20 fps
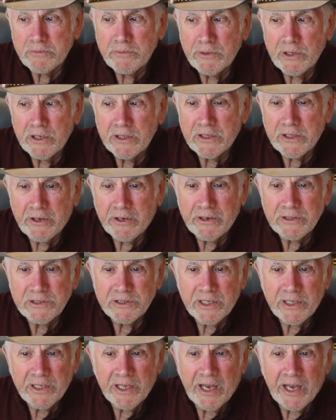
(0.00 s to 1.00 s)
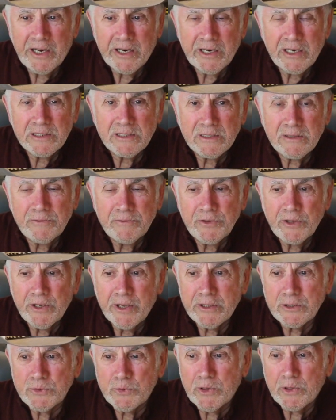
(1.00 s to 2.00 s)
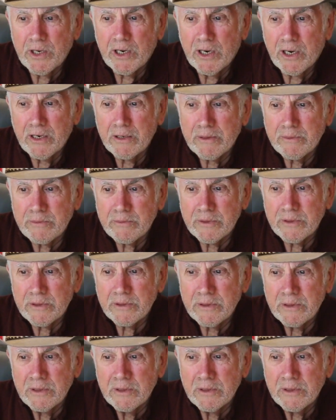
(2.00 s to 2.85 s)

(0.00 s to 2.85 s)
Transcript: military has denied any civilians were harmed,